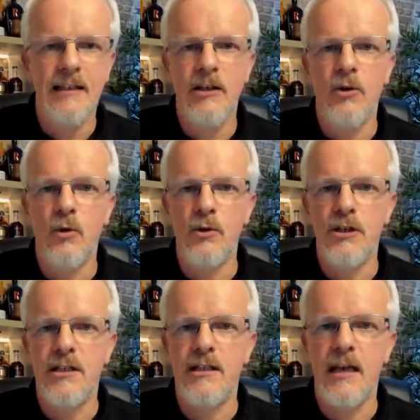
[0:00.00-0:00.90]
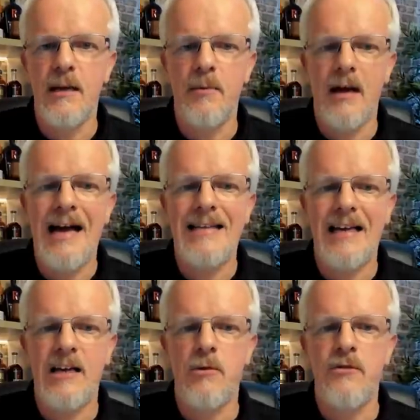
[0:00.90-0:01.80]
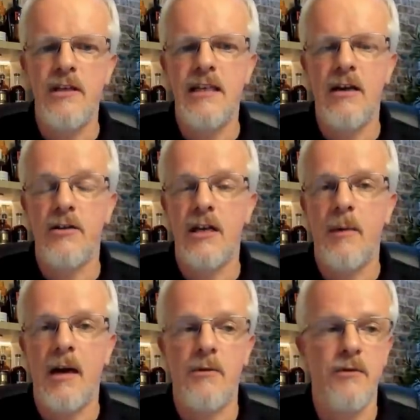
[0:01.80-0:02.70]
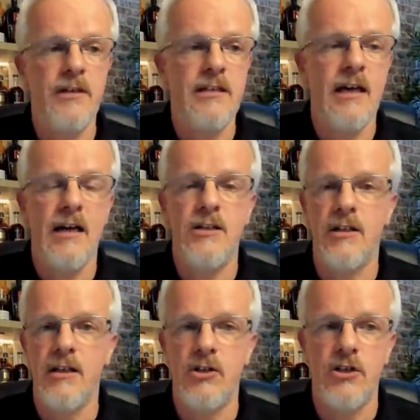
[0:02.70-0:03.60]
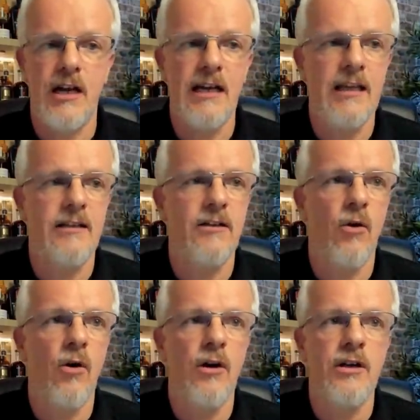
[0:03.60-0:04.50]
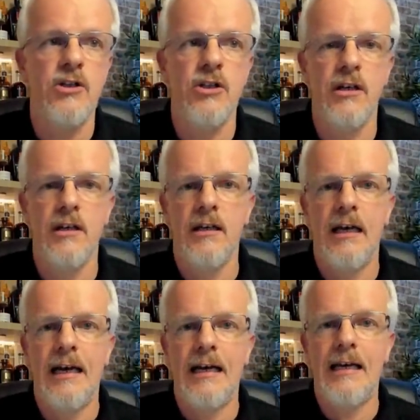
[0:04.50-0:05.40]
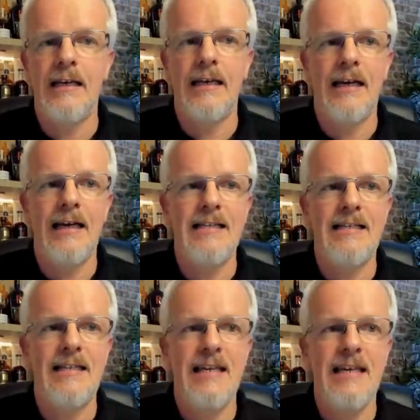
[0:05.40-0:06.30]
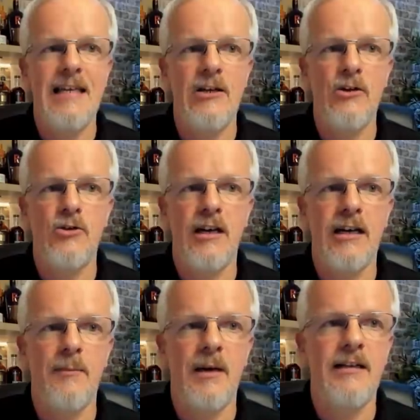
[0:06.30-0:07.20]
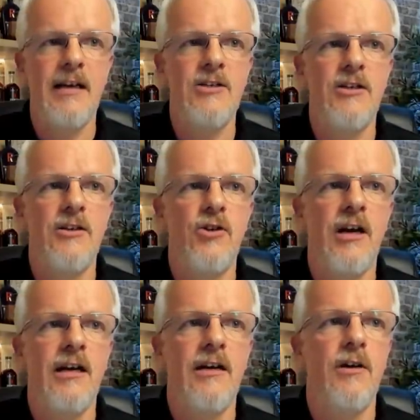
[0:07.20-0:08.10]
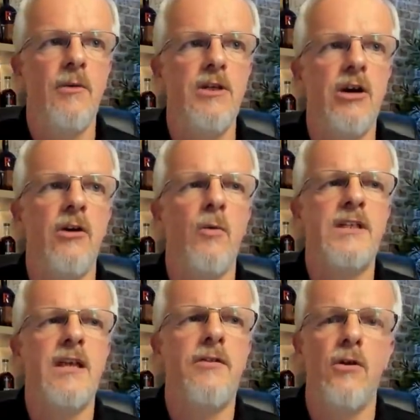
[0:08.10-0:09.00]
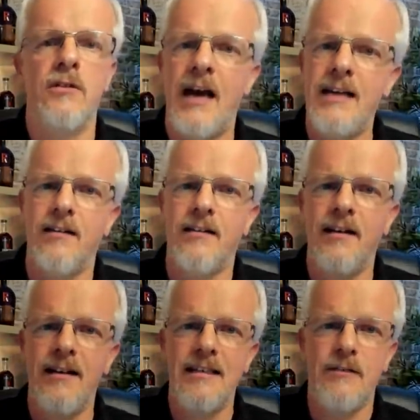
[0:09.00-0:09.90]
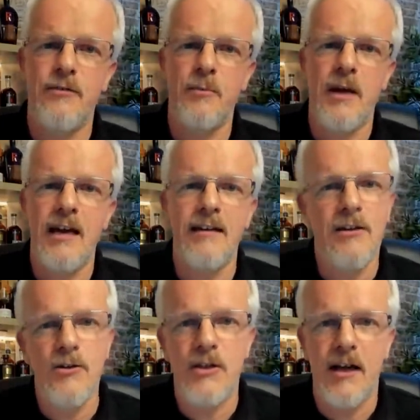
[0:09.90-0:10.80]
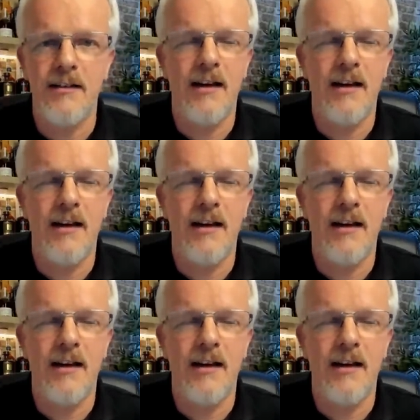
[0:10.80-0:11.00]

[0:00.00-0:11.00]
you know, just to type at Aquavite, or type Aquavite, actually, it's just highlighted orange, and I can see that you're trying to get my attention and try and give you a wee shout out. Whiskey Throttle Daniel is in from Canada. You star,